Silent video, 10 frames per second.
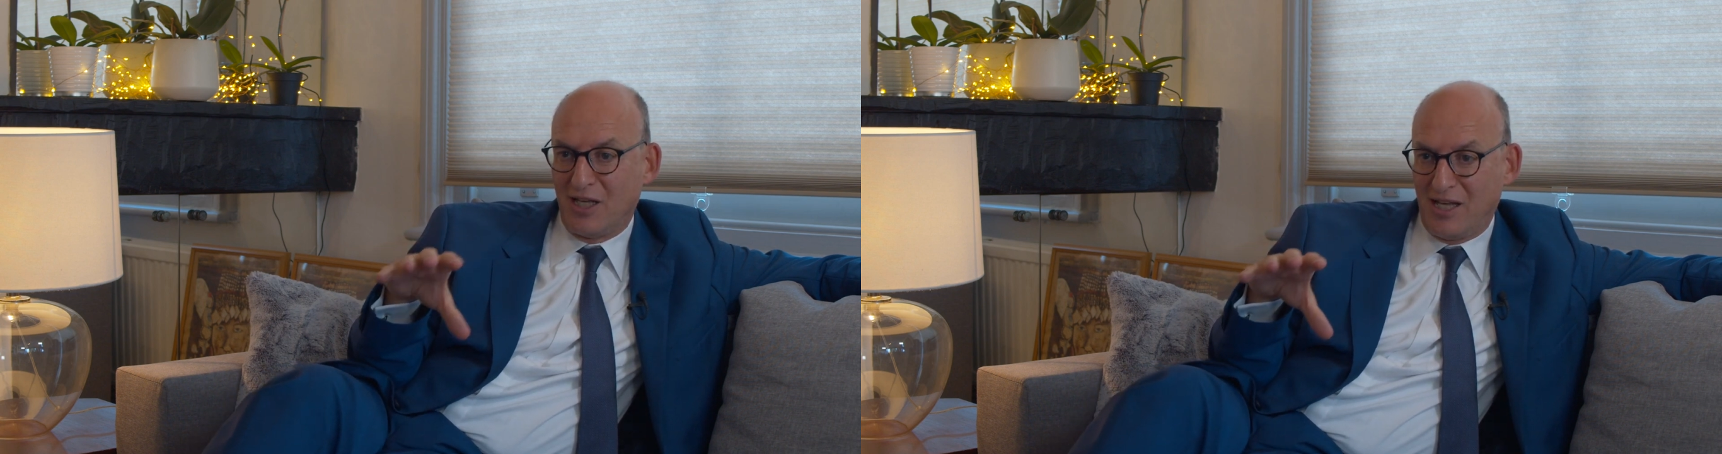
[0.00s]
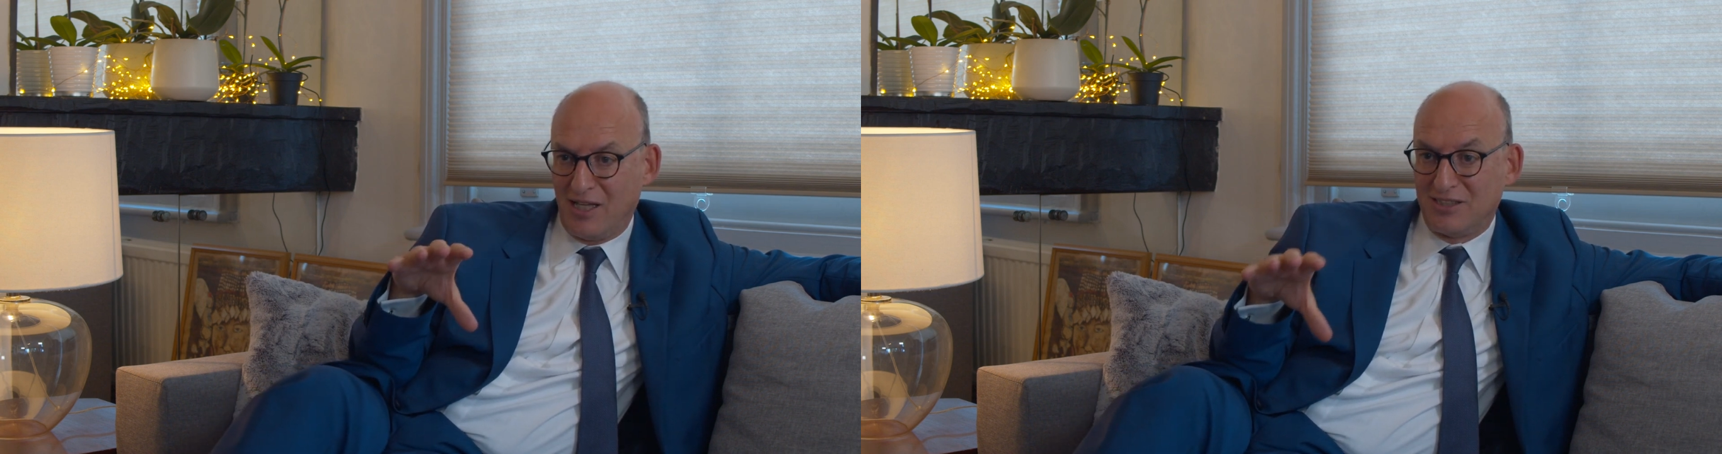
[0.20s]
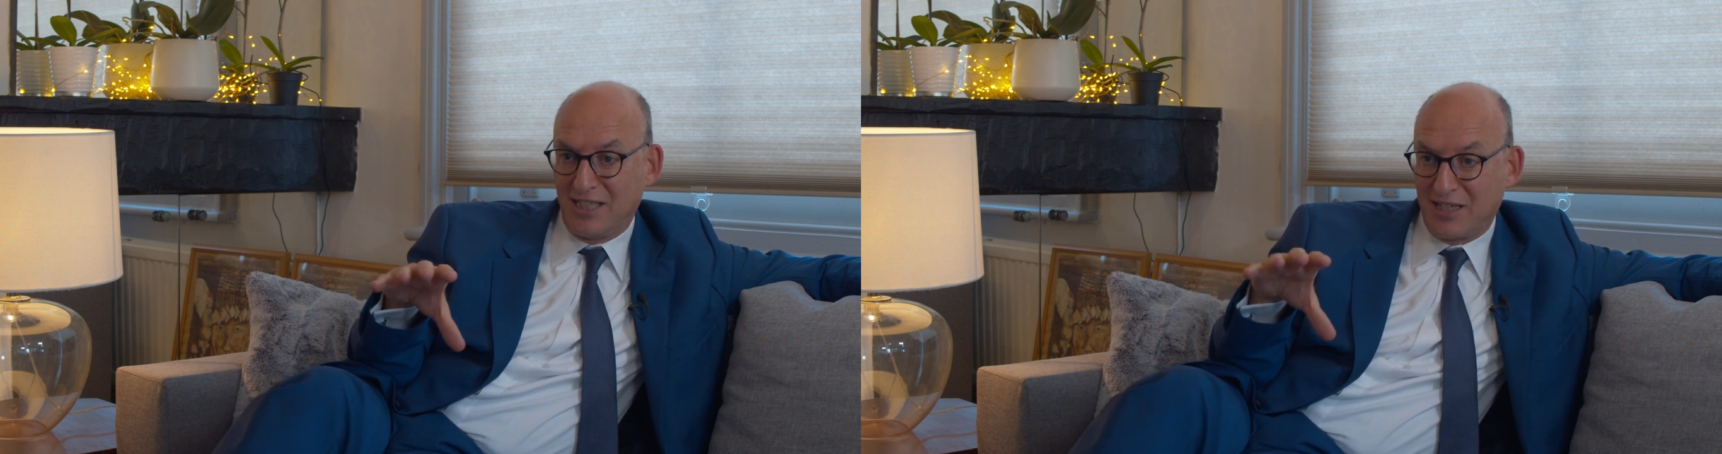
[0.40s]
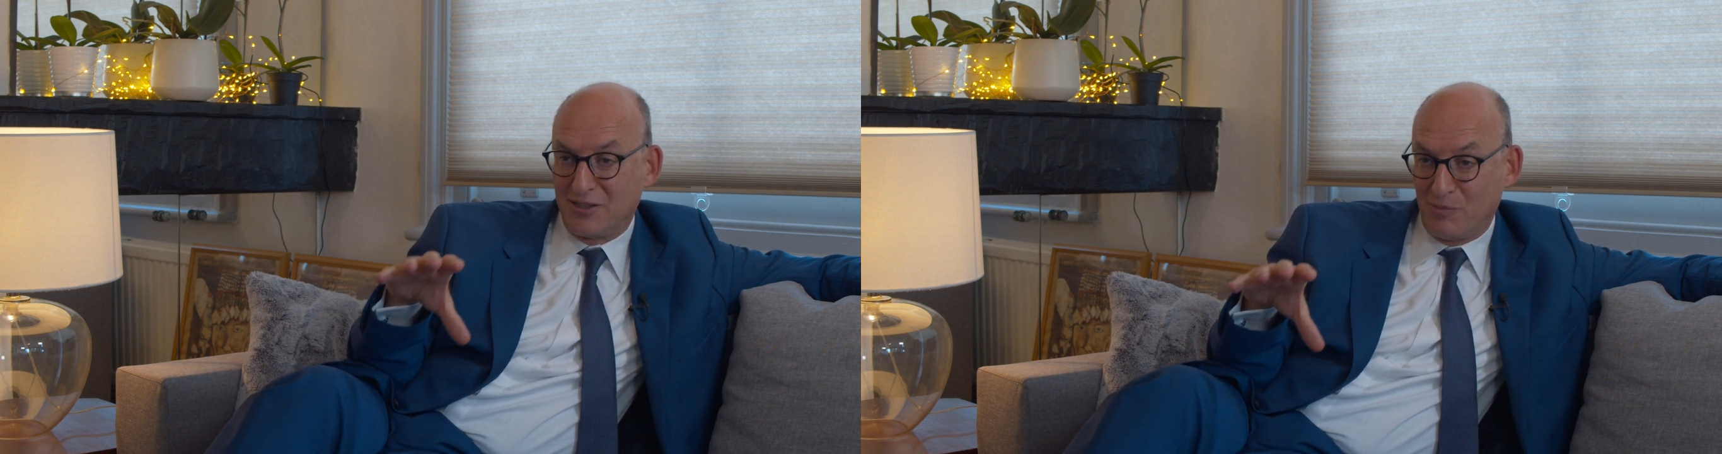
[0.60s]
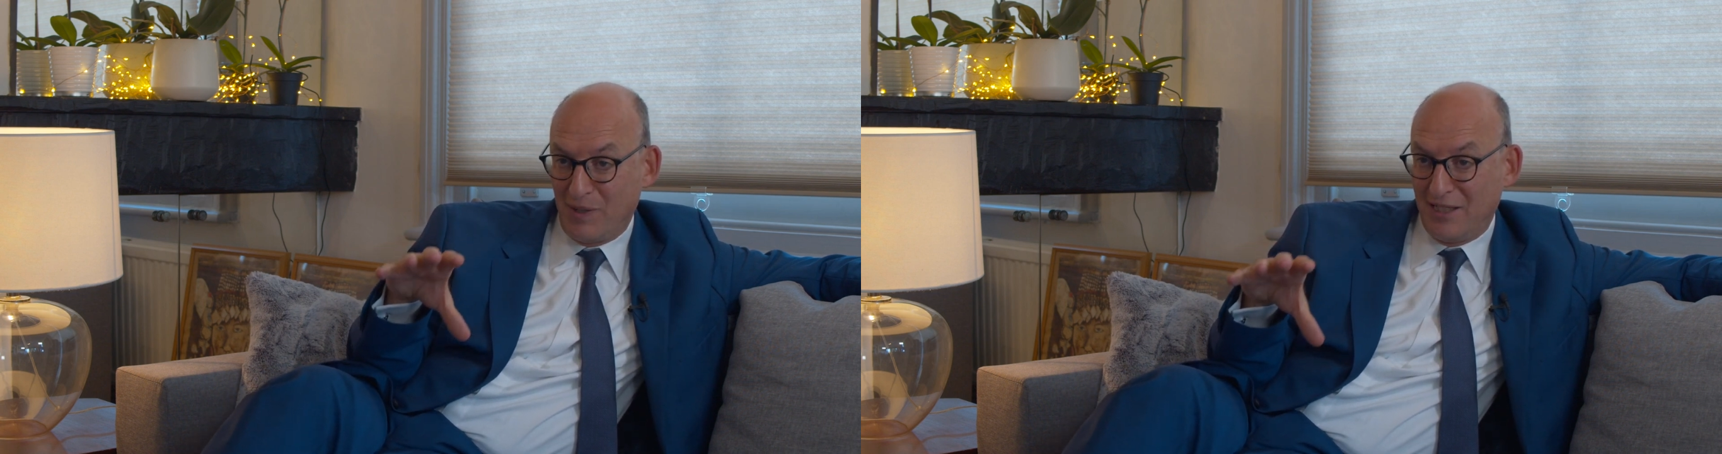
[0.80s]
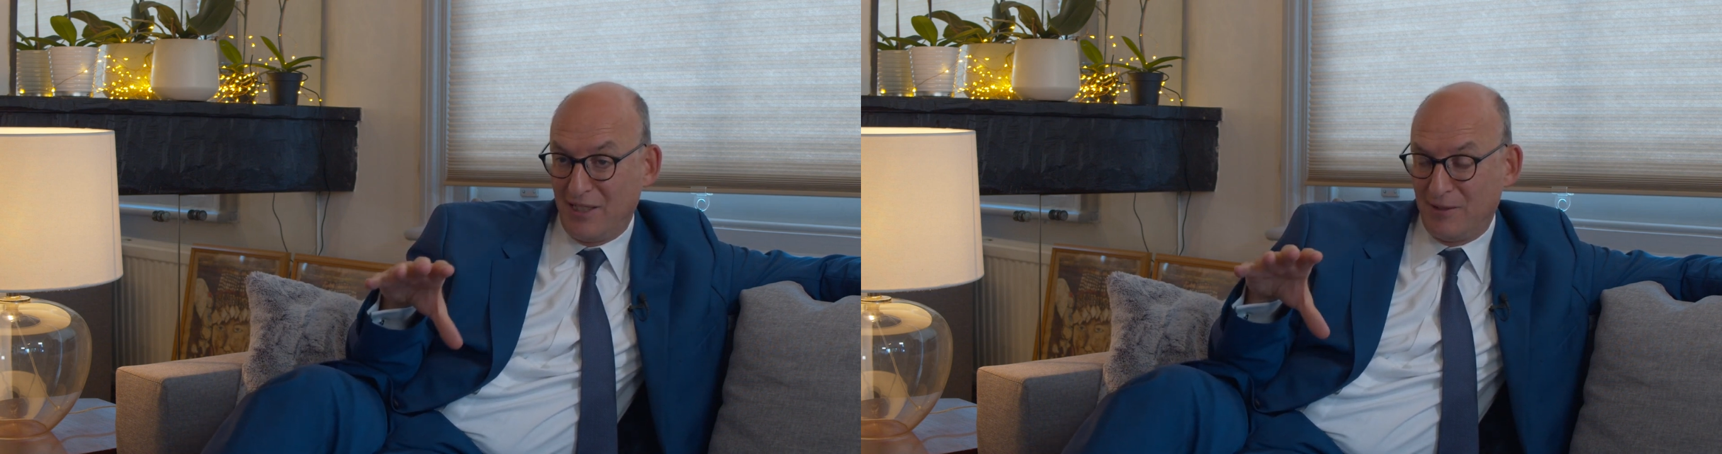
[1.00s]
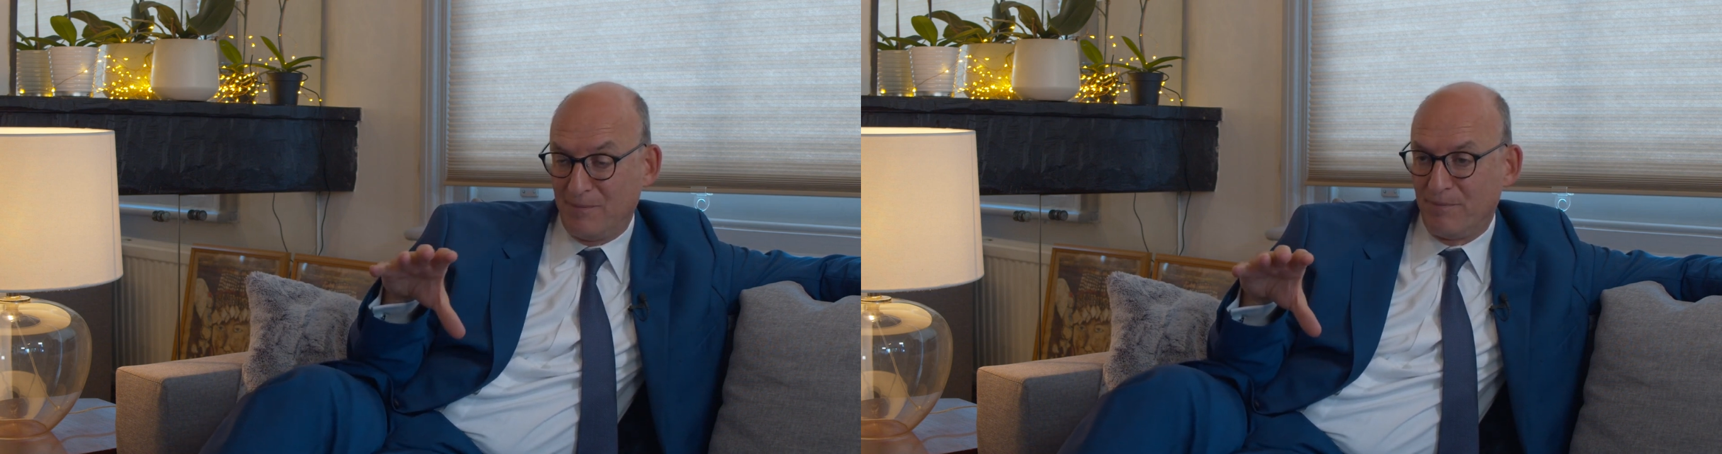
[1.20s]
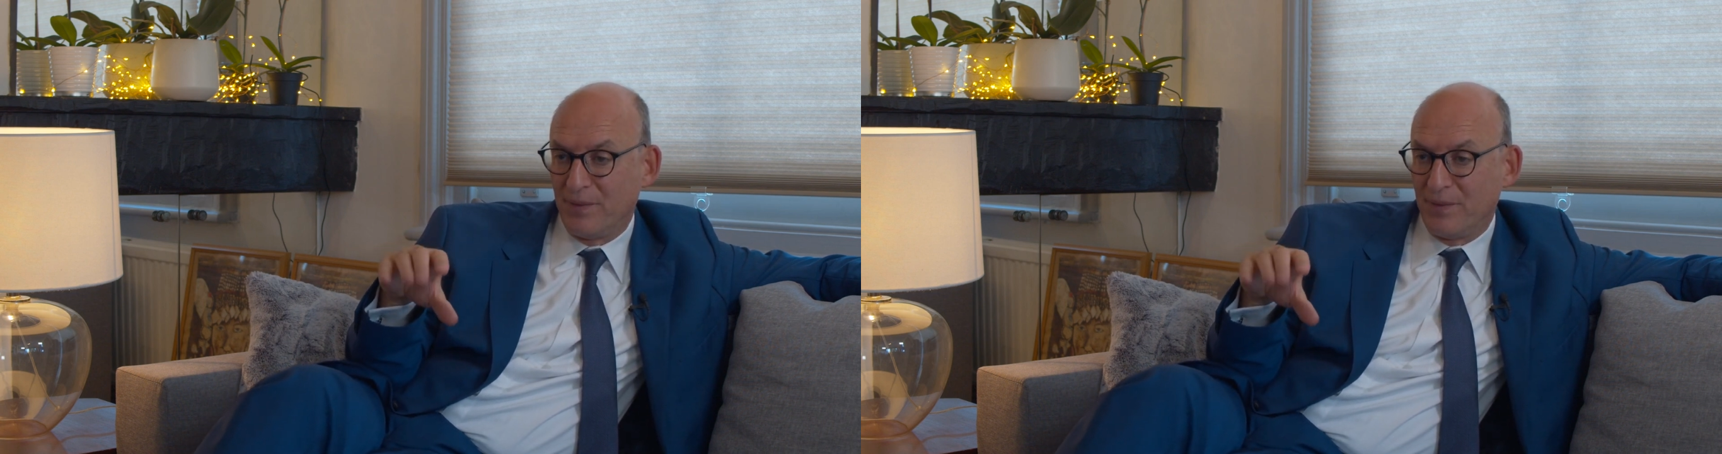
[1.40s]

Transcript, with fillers: uh, second opinion